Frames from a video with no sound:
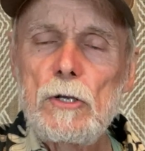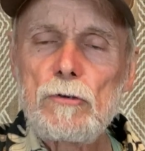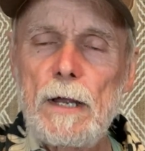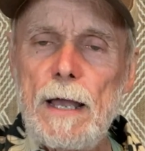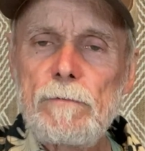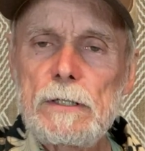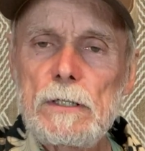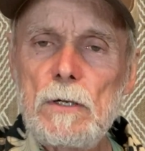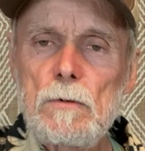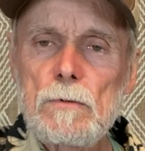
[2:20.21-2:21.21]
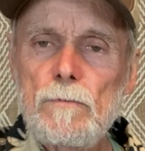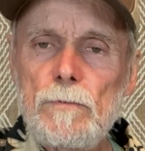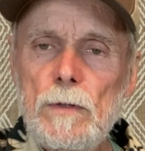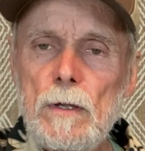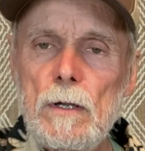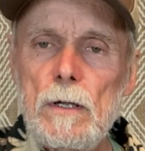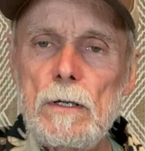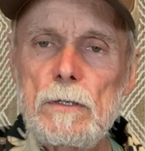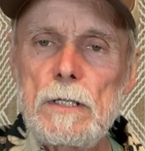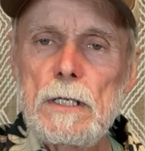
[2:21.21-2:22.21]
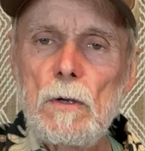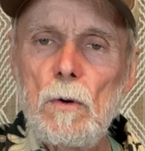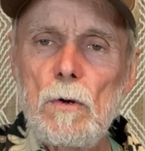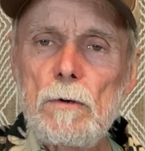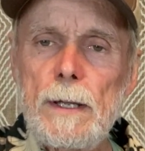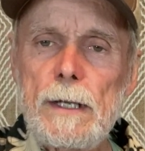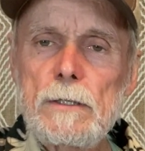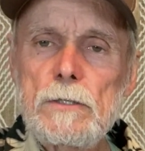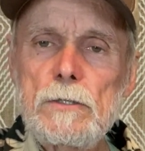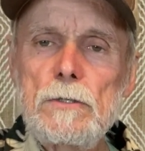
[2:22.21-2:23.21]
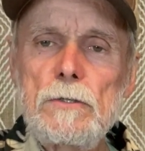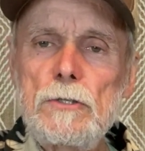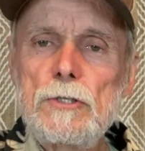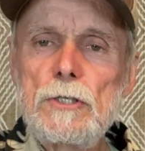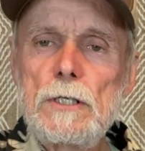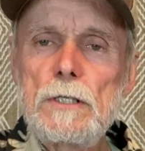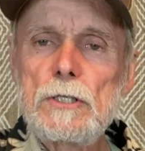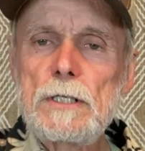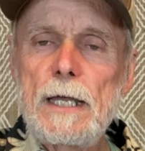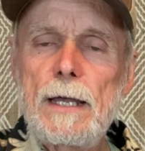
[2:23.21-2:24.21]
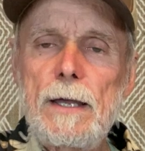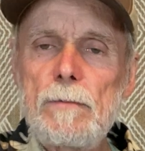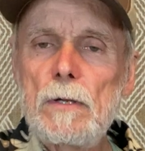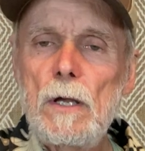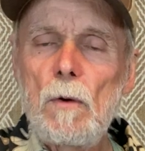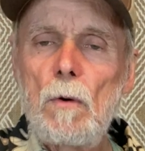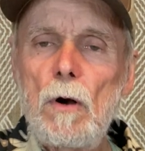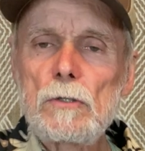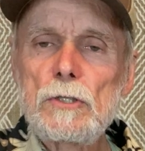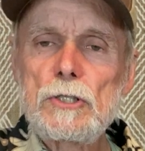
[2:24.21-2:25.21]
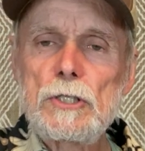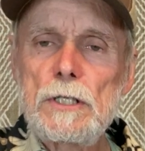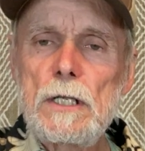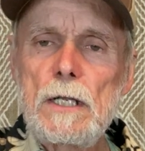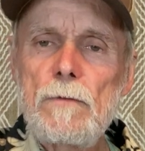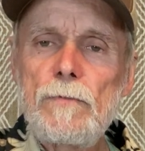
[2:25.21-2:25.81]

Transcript: Traveling note, D chord, back to the G. This time, walk to the C.